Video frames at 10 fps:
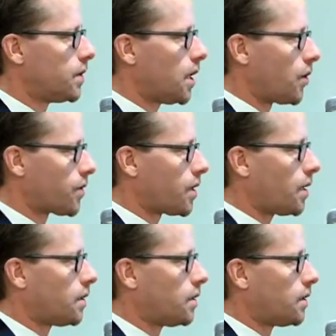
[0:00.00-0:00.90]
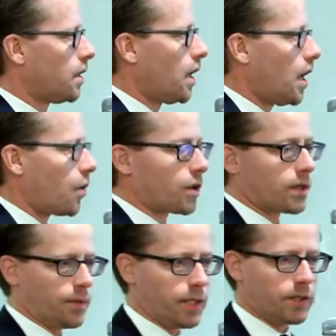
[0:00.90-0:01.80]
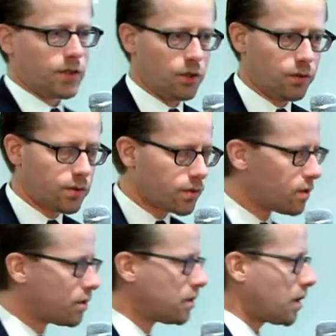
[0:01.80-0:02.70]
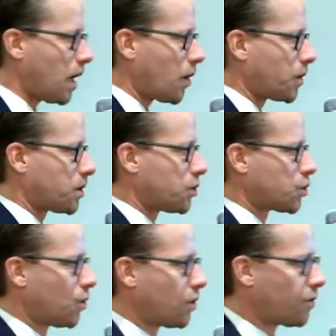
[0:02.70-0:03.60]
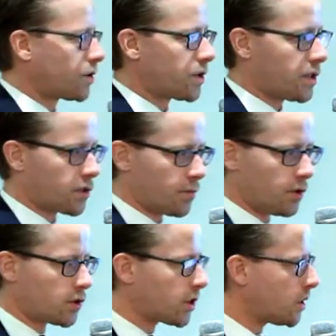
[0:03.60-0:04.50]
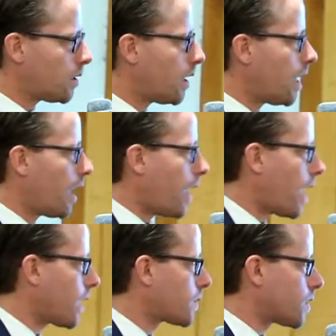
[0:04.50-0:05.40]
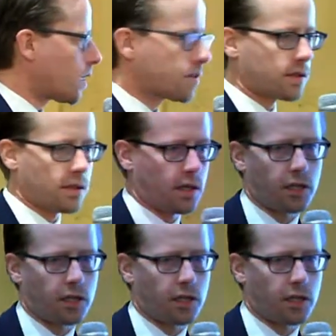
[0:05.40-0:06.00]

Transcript: health data. I want to limit its use. I want control over its distribution, access, and